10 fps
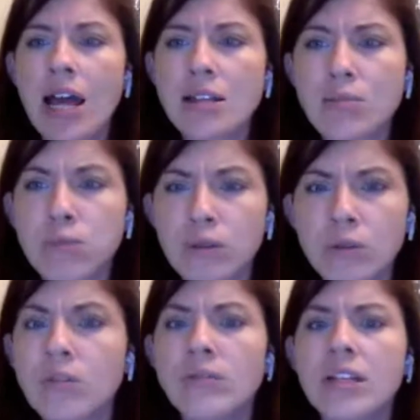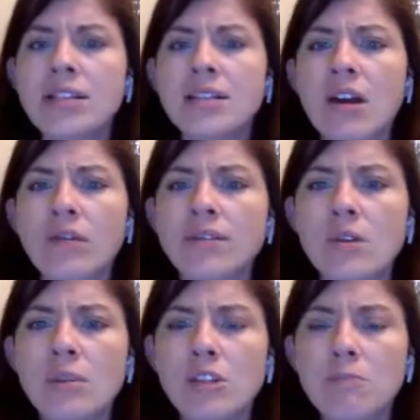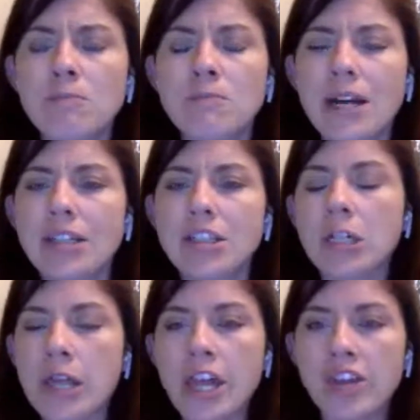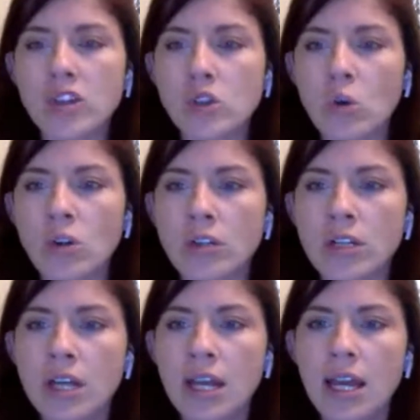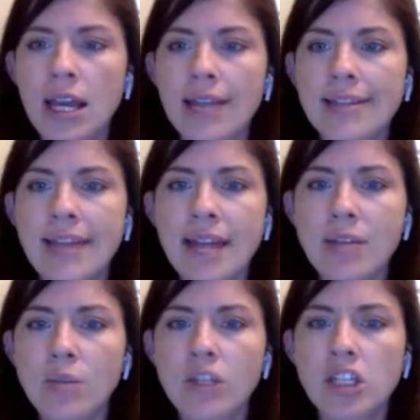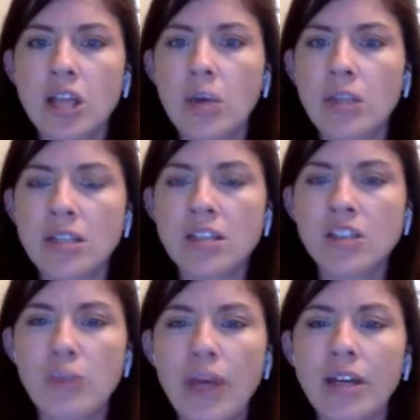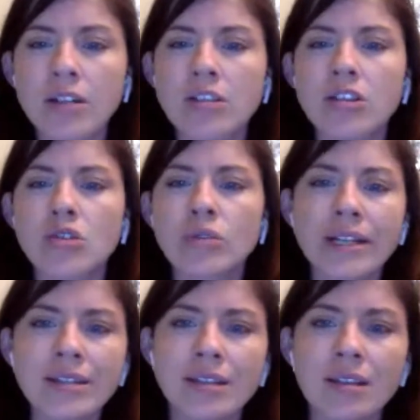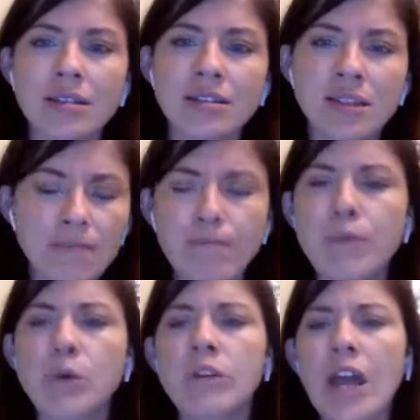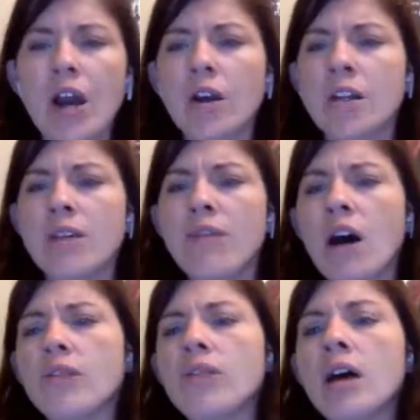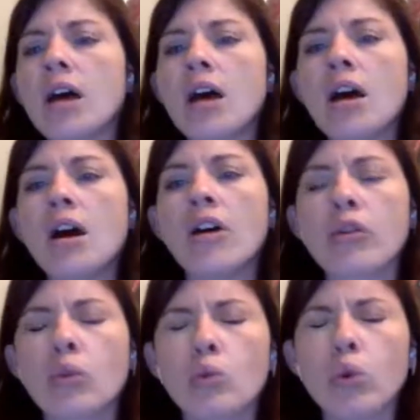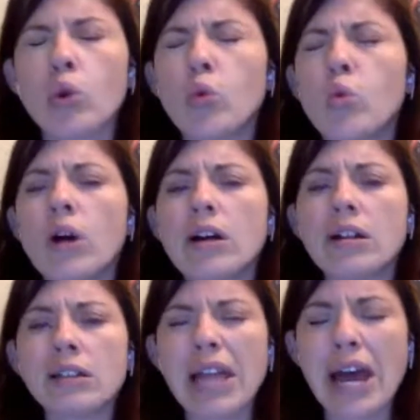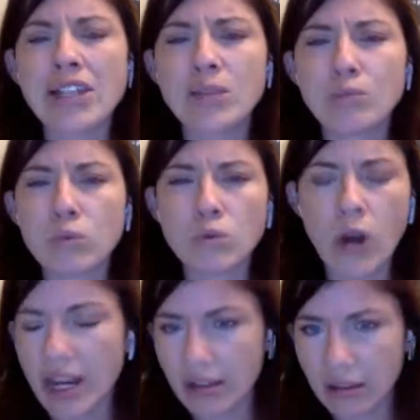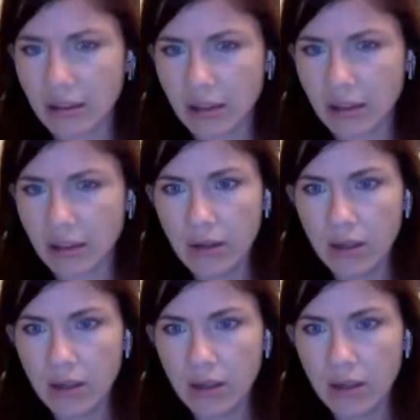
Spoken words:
has proved itself so much mightier than the sword, is that which was inspired to trace the simple narrative of Through a Glass Brightly.